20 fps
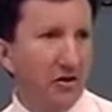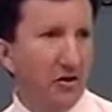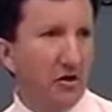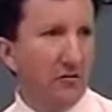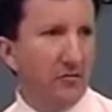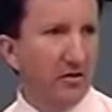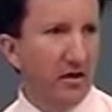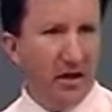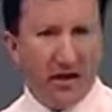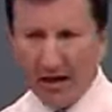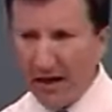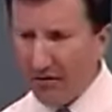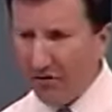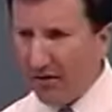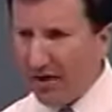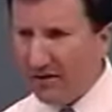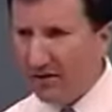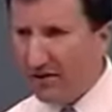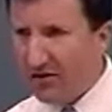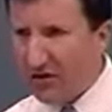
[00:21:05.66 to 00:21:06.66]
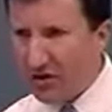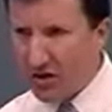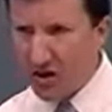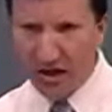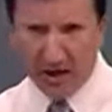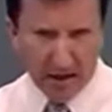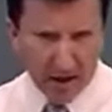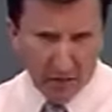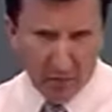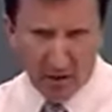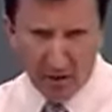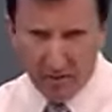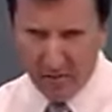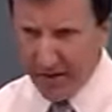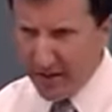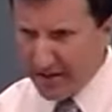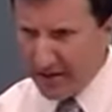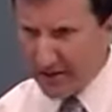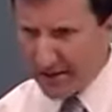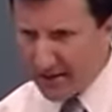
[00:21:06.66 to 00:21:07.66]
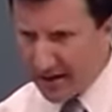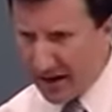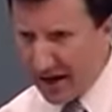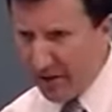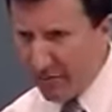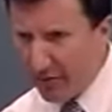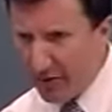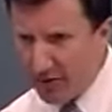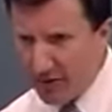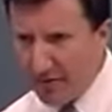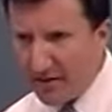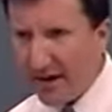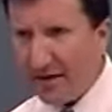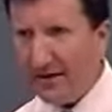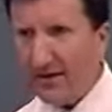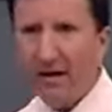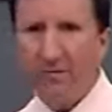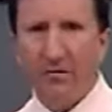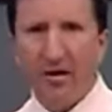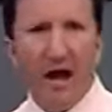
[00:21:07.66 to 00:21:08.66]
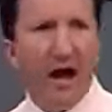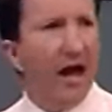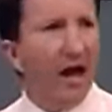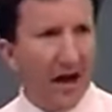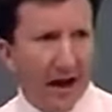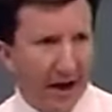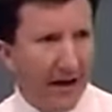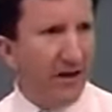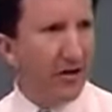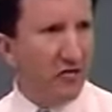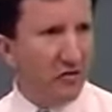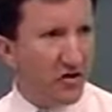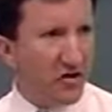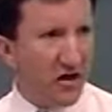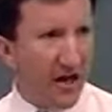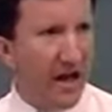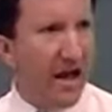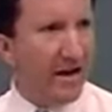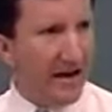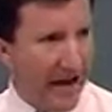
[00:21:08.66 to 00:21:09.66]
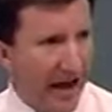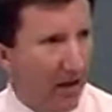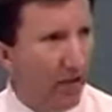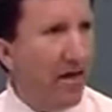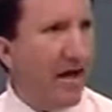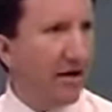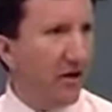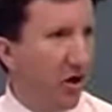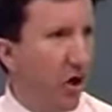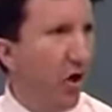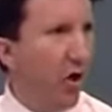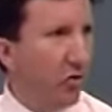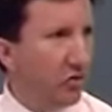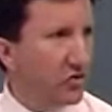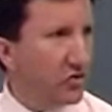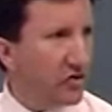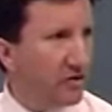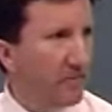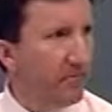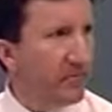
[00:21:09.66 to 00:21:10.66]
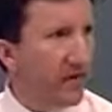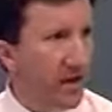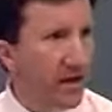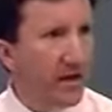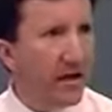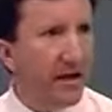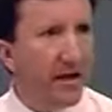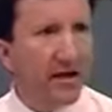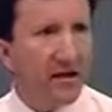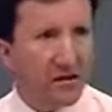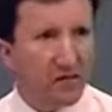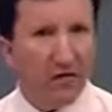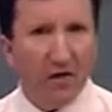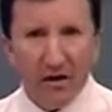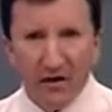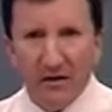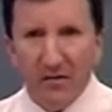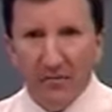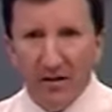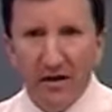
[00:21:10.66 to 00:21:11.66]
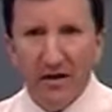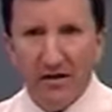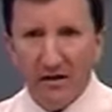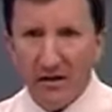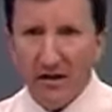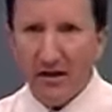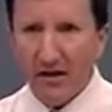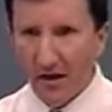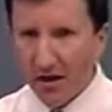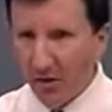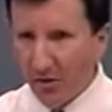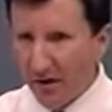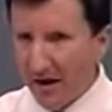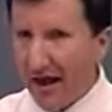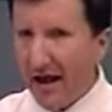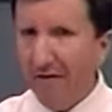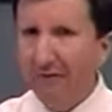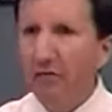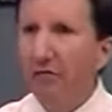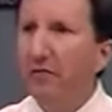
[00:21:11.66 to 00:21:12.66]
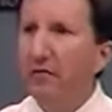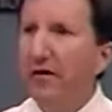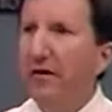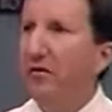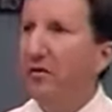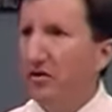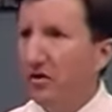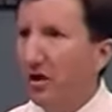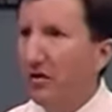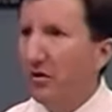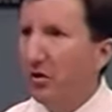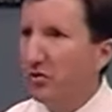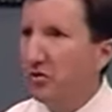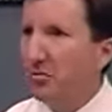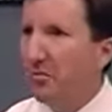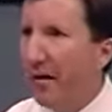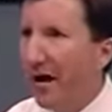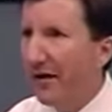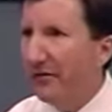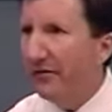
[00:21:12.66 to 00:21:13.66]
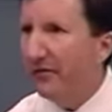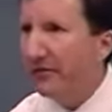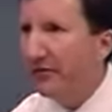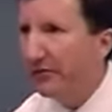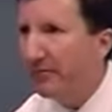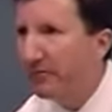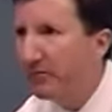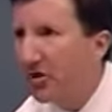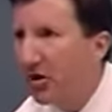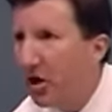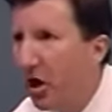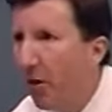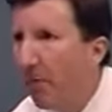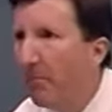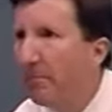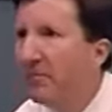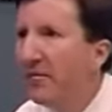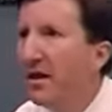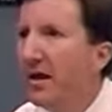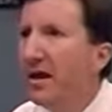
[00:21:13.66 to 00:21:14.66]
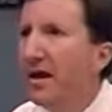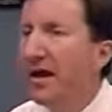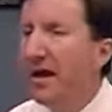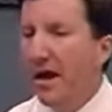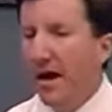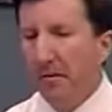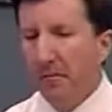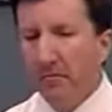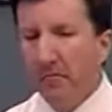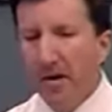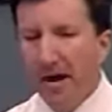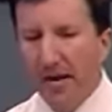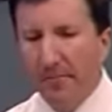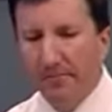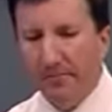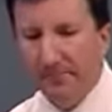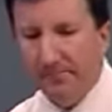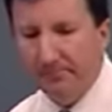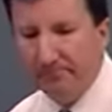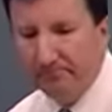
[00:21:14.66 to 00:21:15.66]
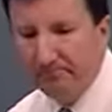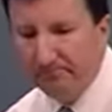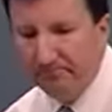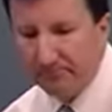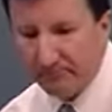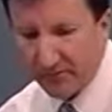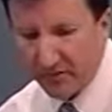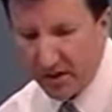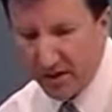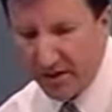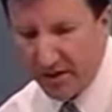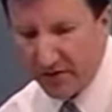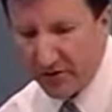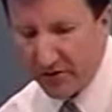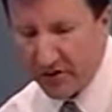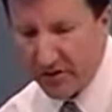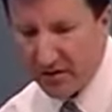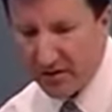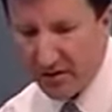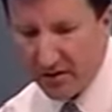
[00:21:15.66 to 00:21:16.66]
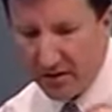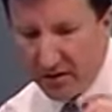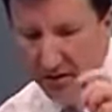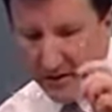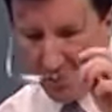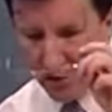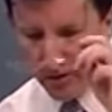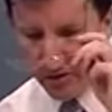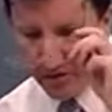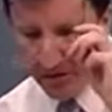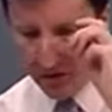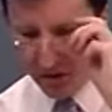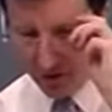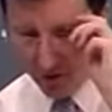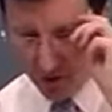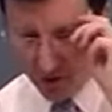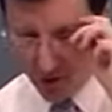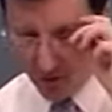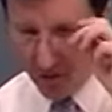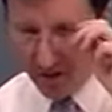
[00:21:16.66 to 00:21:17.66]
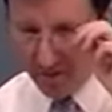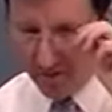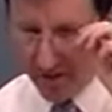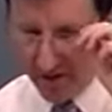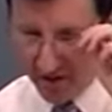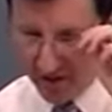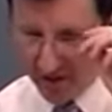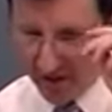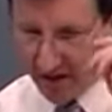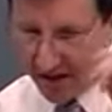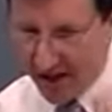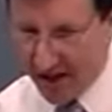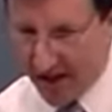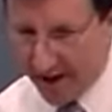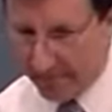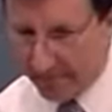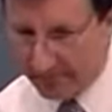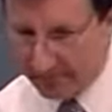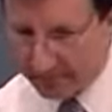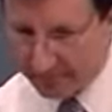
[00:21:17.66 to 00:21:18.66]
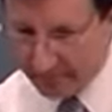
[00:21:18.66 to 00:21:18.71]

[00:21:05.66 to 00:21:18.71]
I'm saying, hey, write this check. Hey, we're going to pay this guy. We're going to do that type of... I understand how that goes. It's fun to be a CEO and to have your fingers on those buttons, But you're doing the best you can,